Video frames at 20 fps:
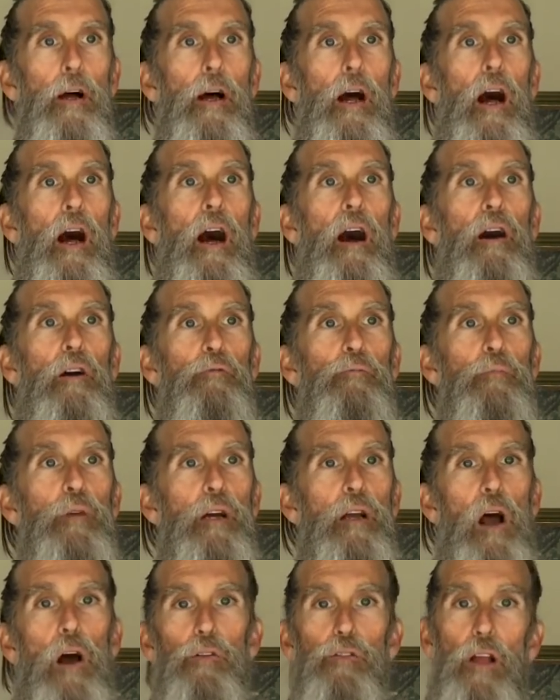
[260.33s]

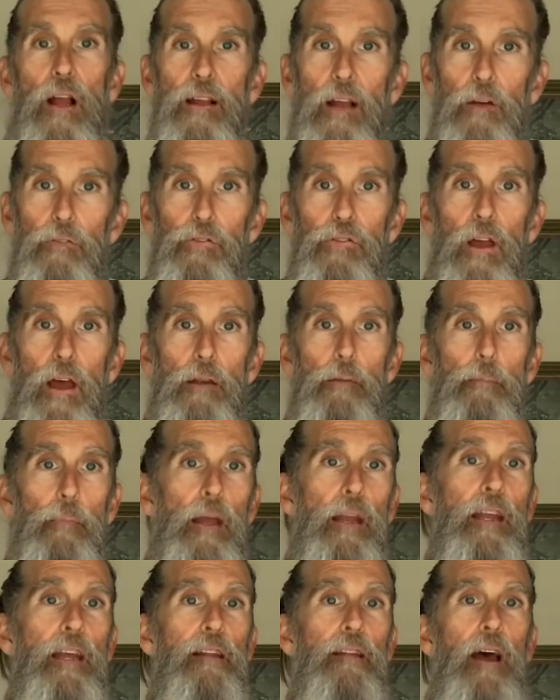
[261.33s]
Because like I've said
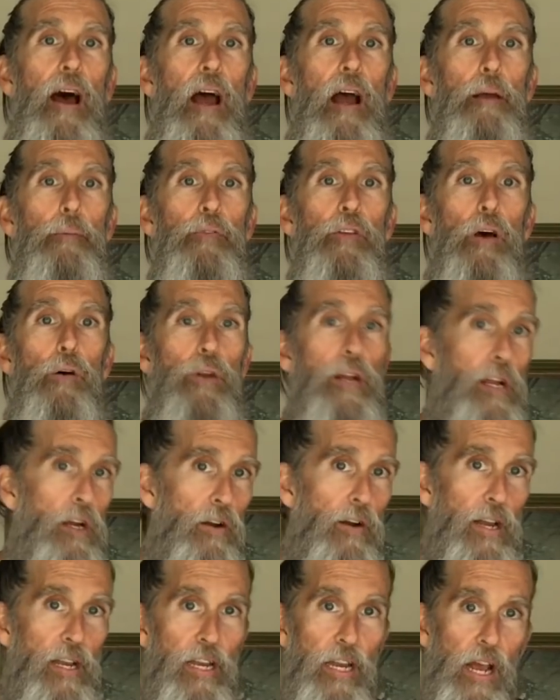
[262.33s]
many times on
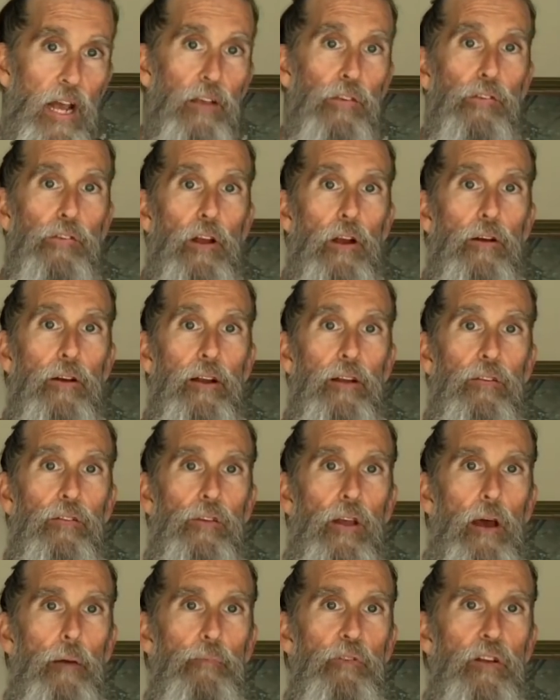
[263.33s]
here, and yes, there are
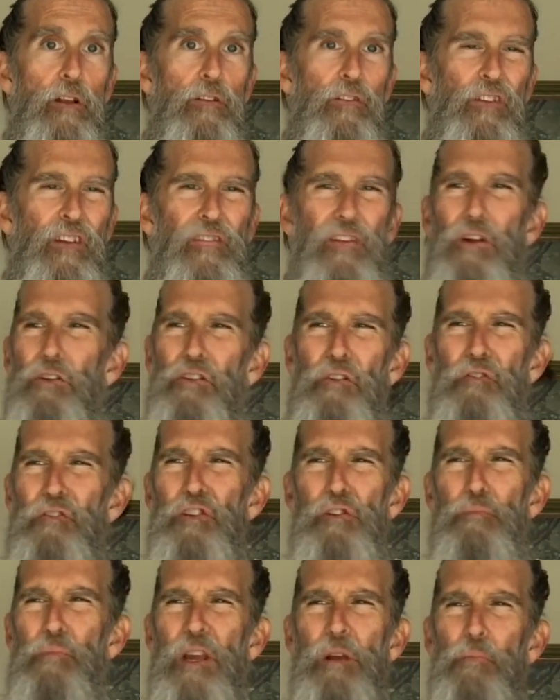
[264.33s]
exceptions, and there's a
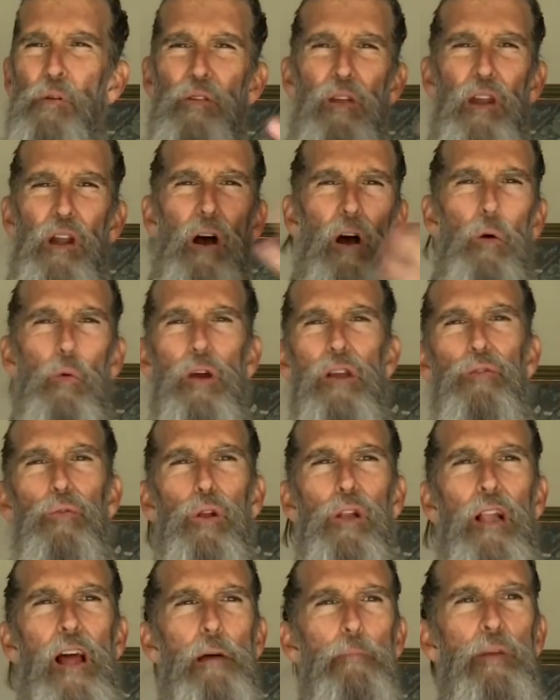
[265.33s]
few people that always
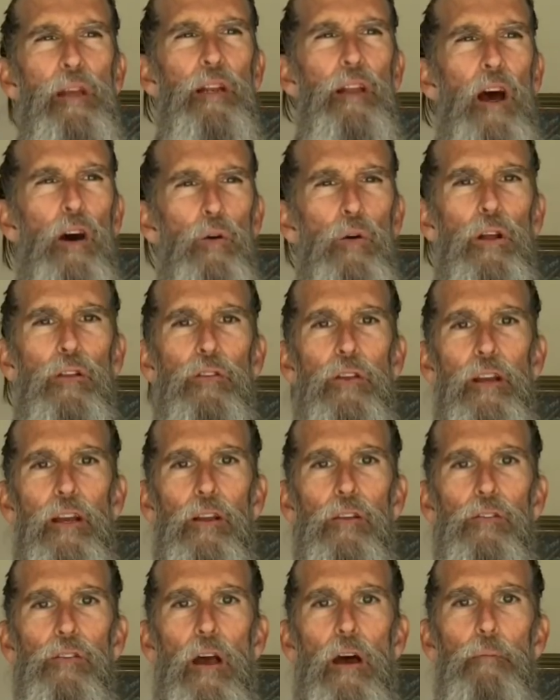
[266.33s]
will let me know it's an
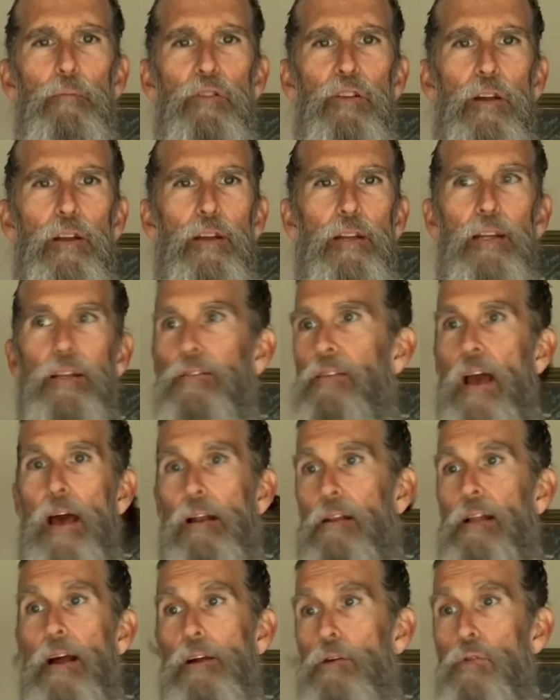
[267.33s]
exception. It's kind
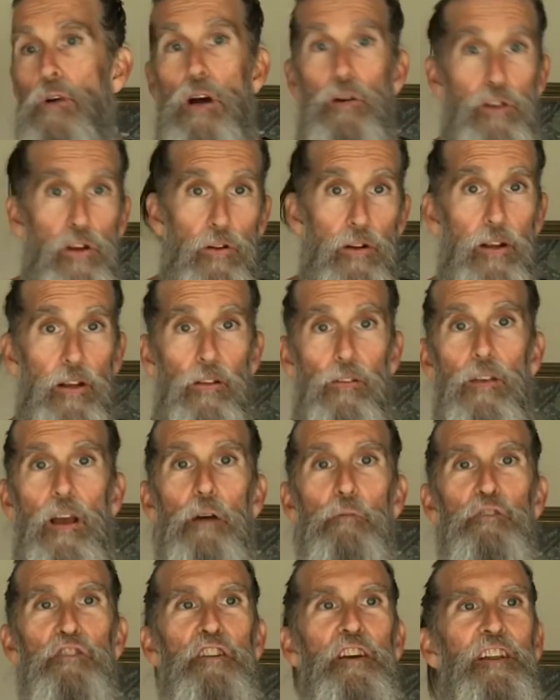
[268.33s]
of like, well, you're an
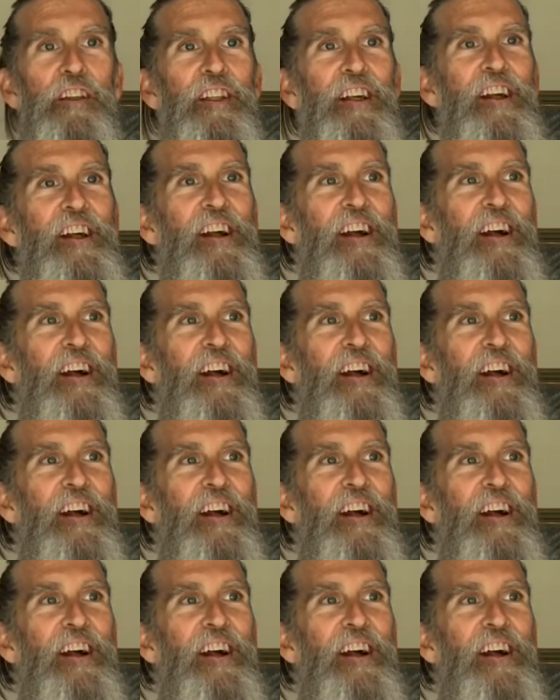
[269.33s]
exception.